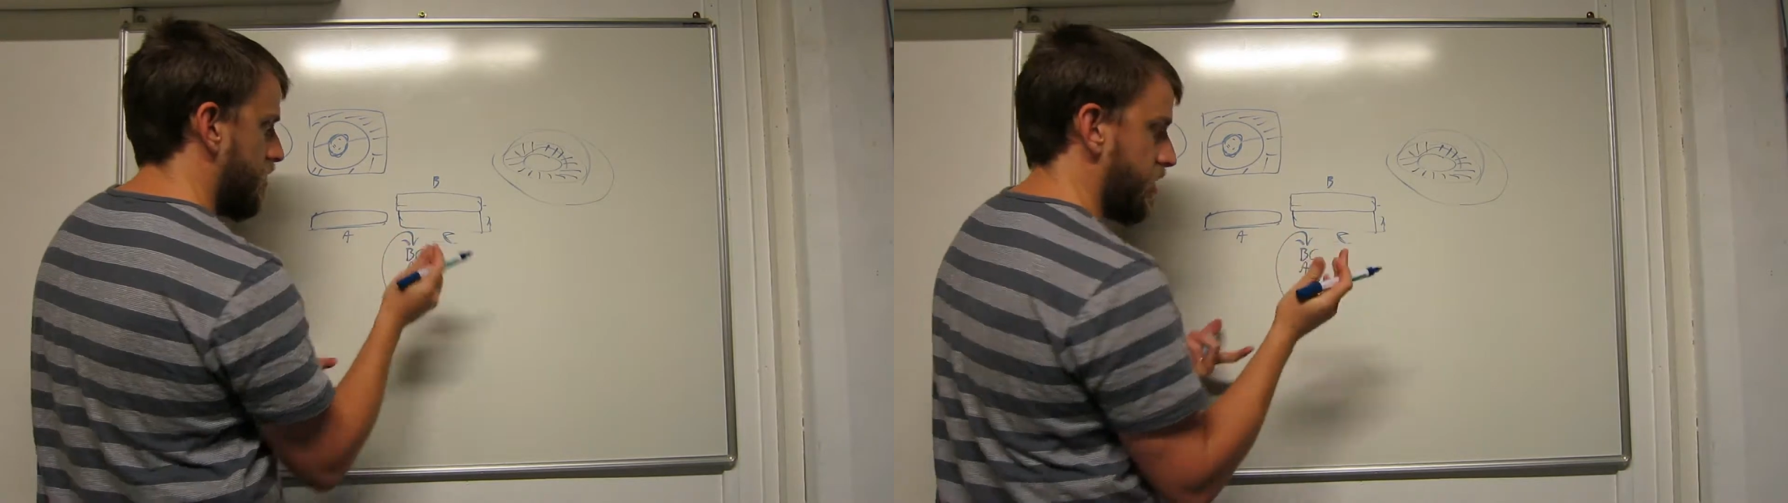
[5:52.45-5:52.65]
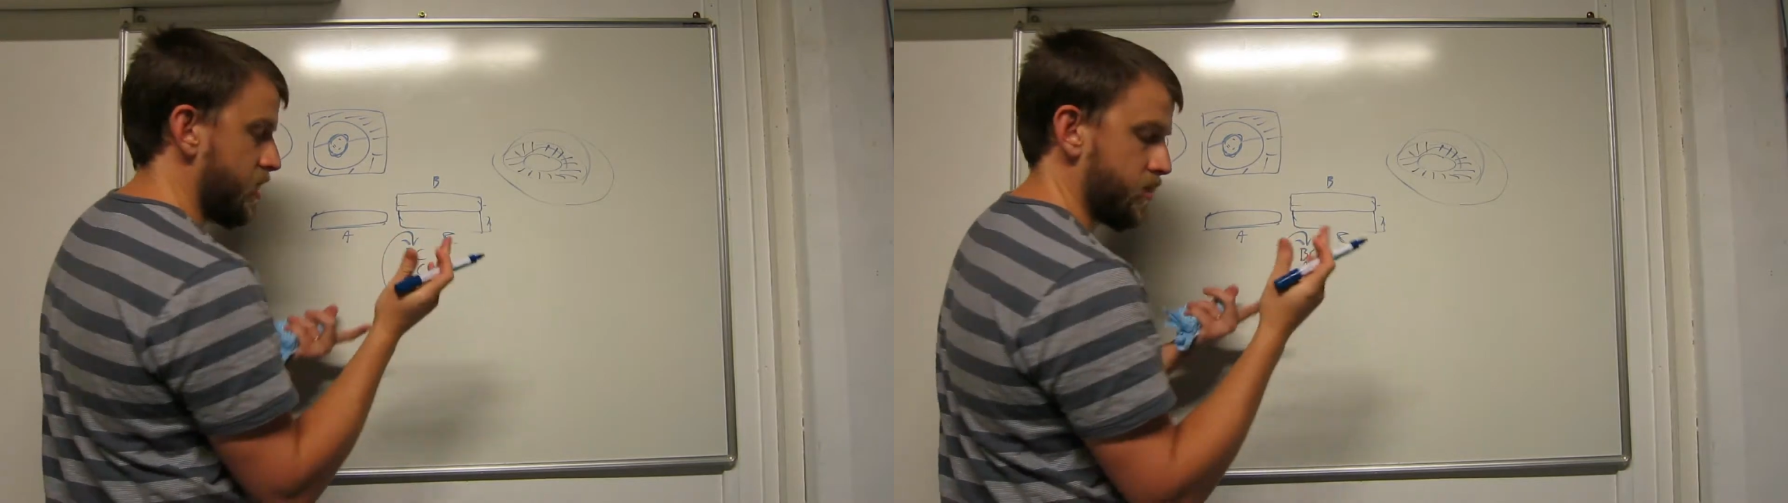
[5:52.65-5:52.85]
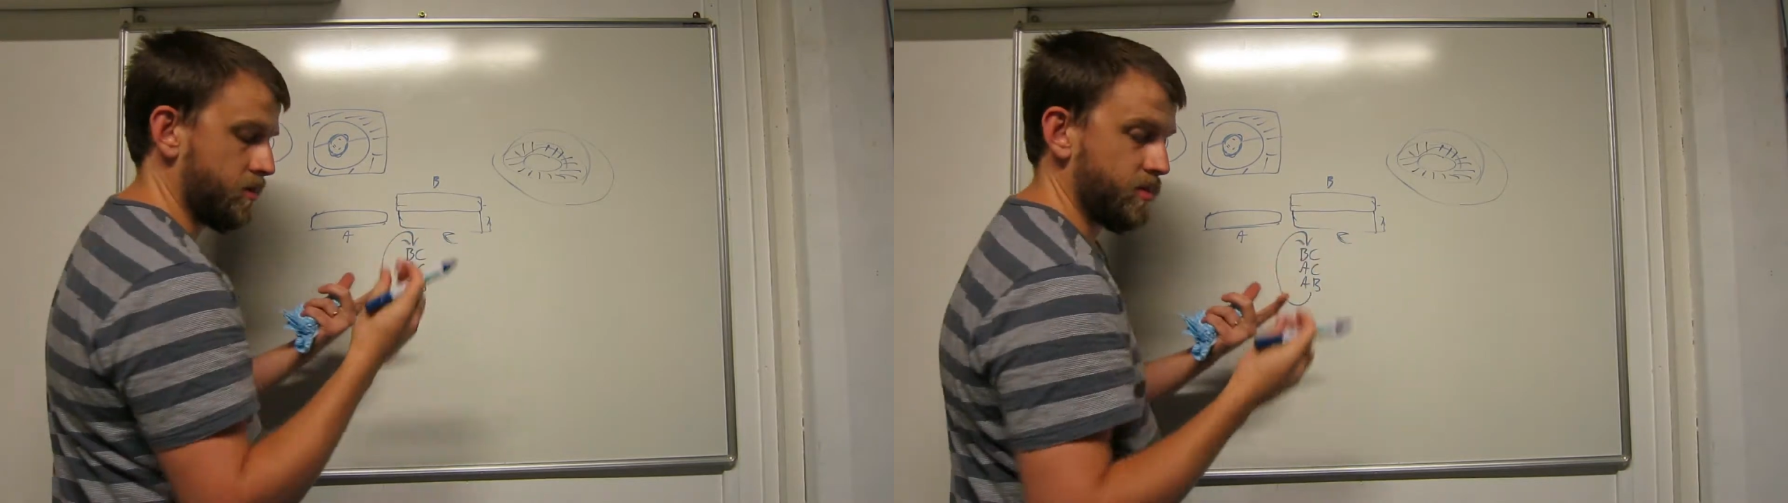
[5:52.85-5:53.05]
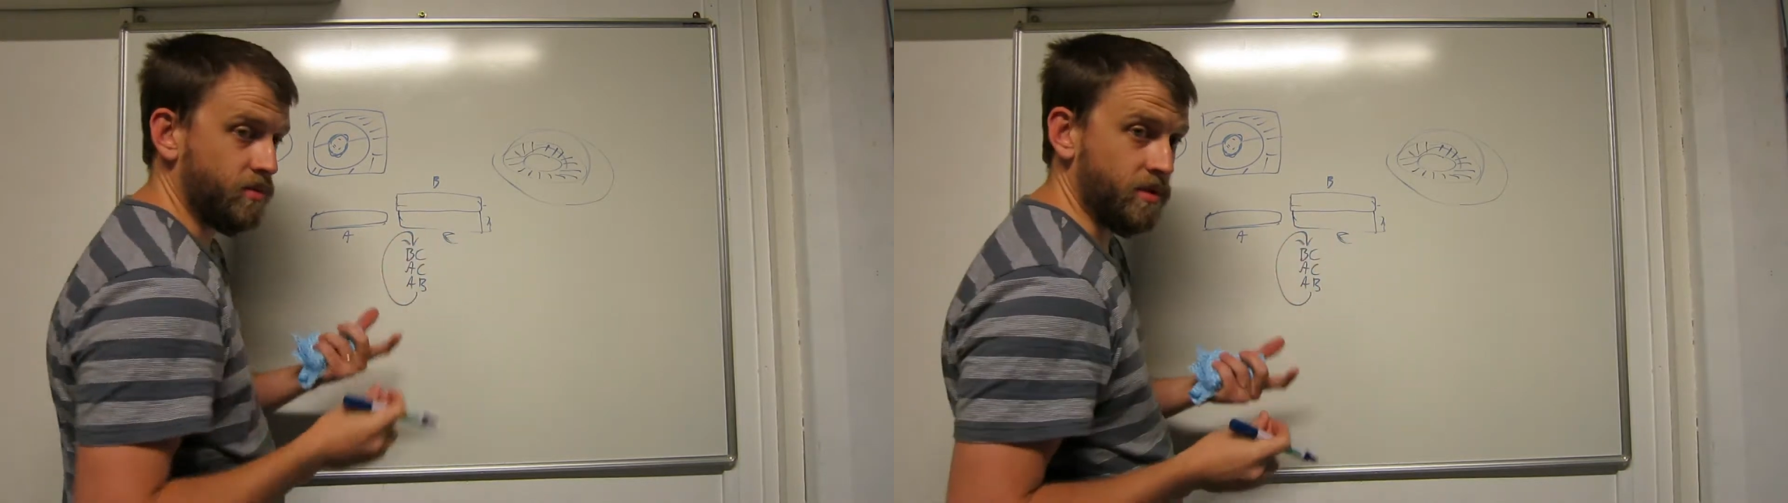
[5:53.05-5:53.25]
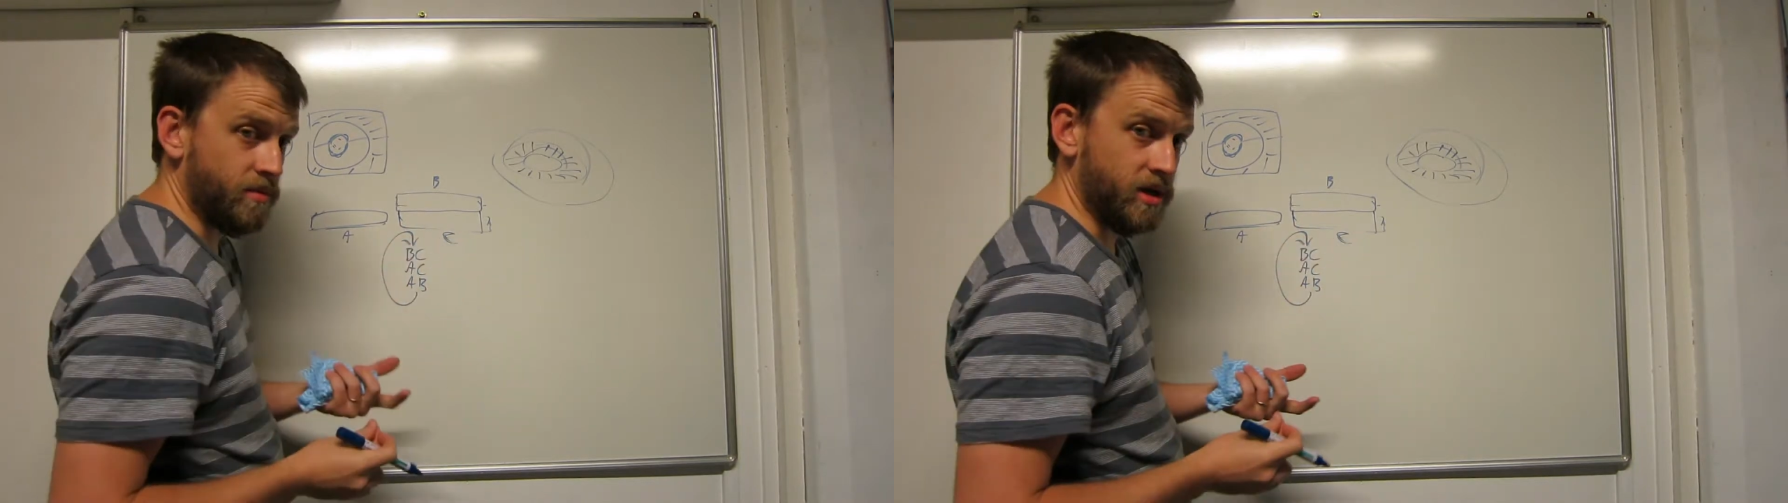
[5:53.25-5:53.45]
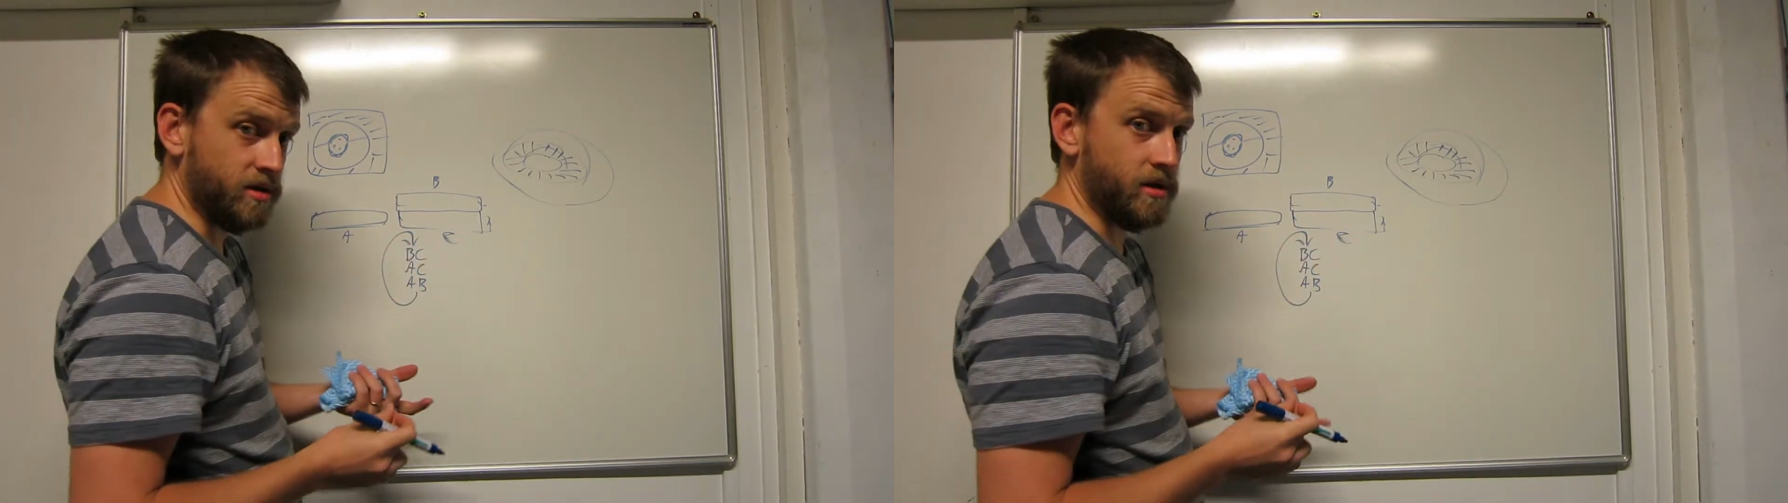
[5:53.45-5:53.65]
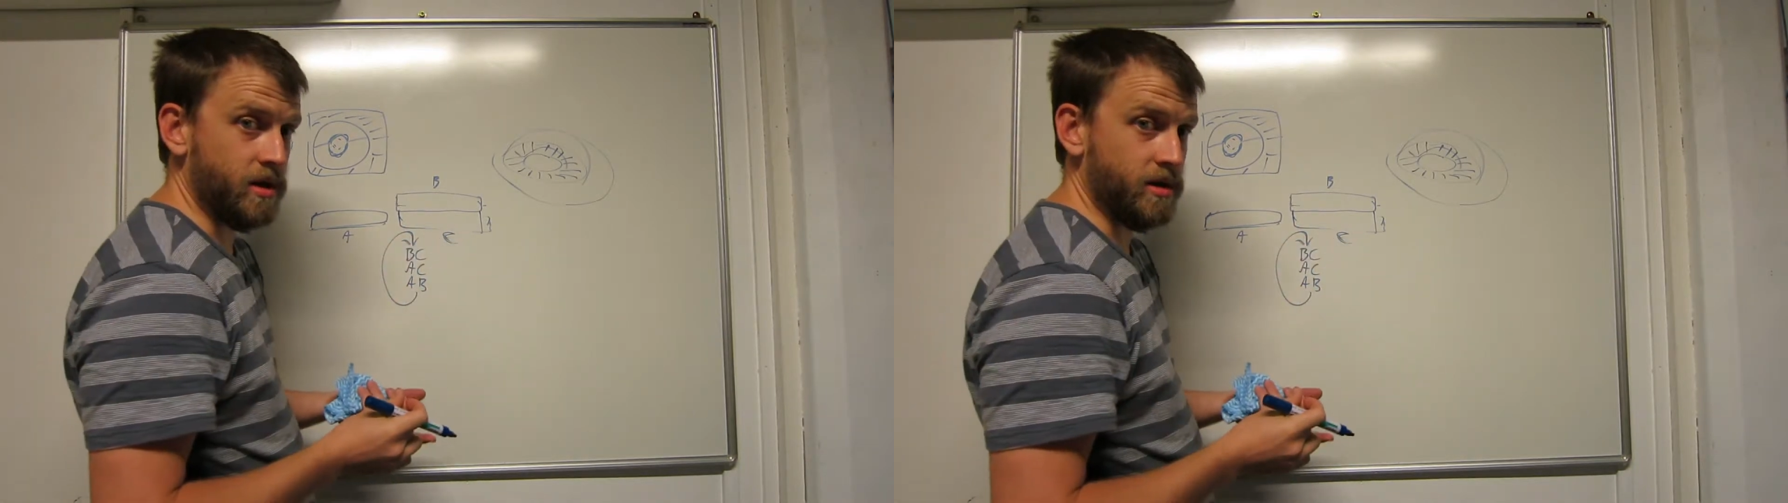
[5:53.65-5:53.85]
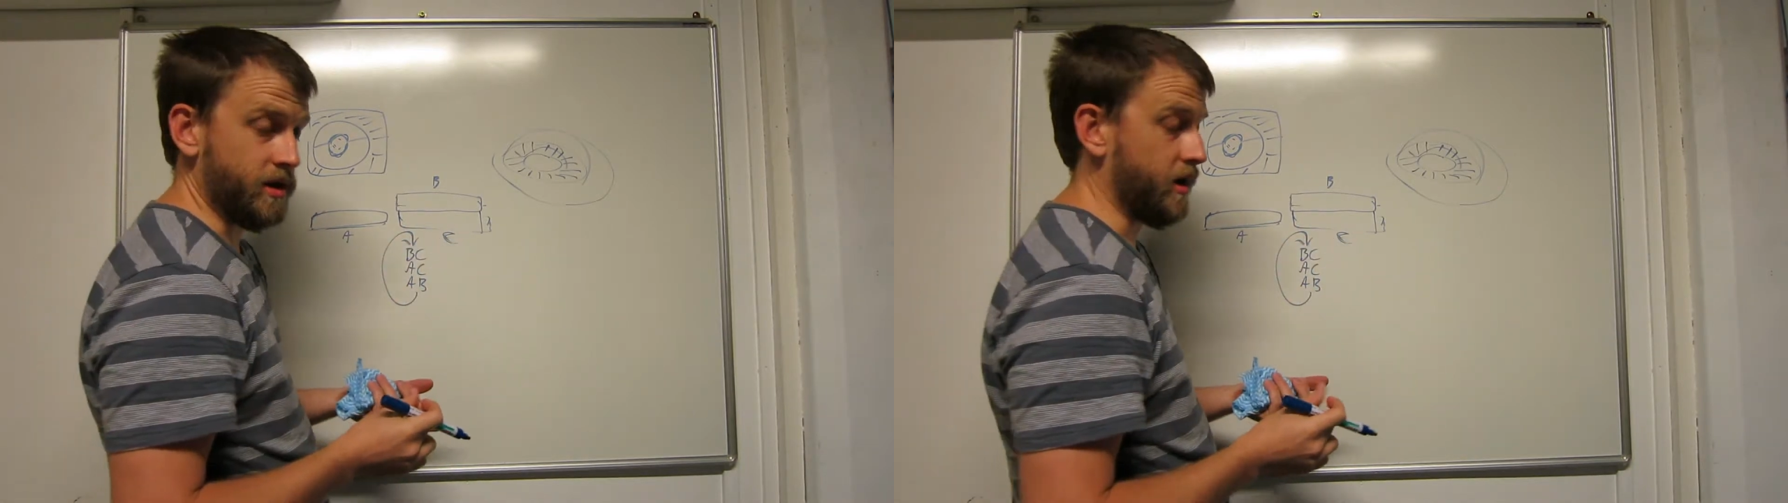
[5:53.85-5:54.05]
may as well be one piece of
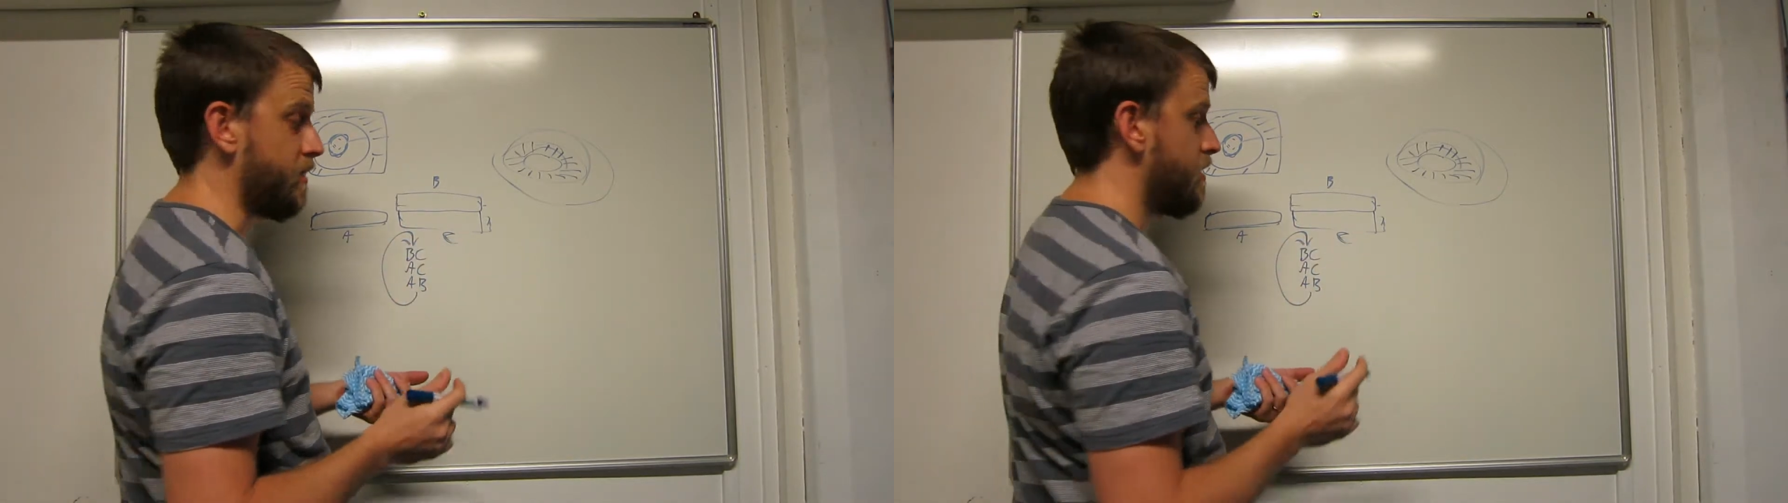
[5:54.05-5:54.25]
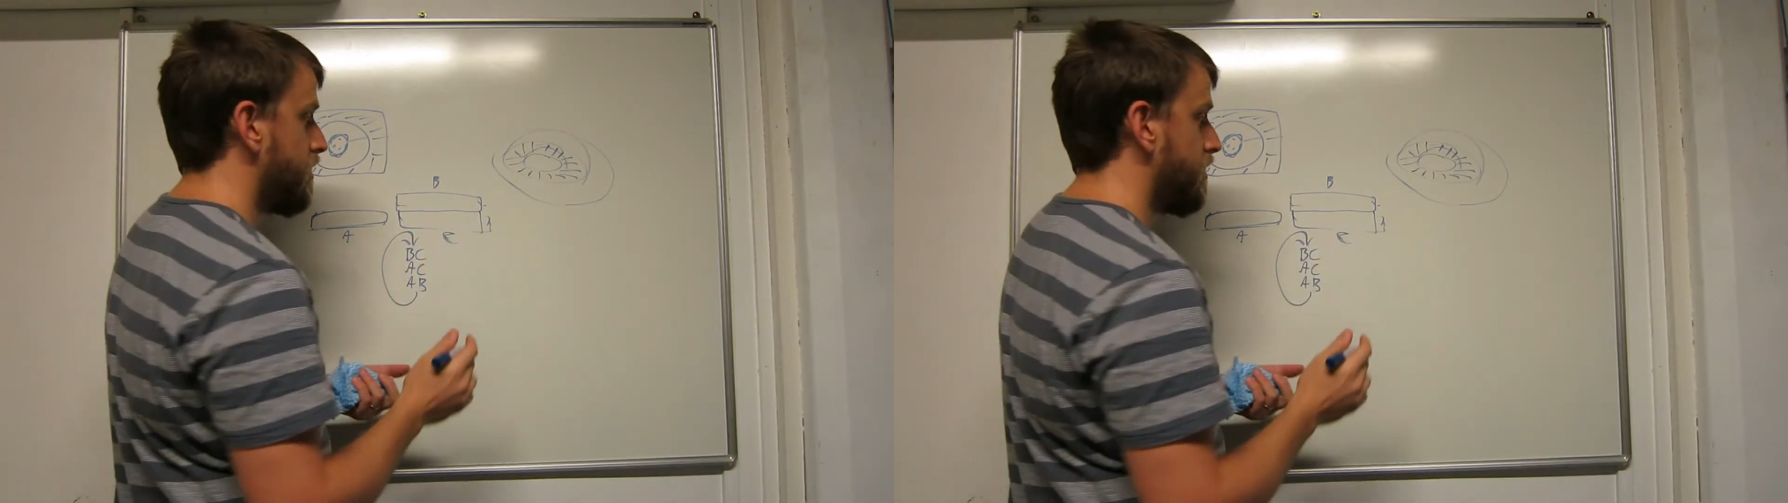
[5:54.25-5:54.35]
glass now.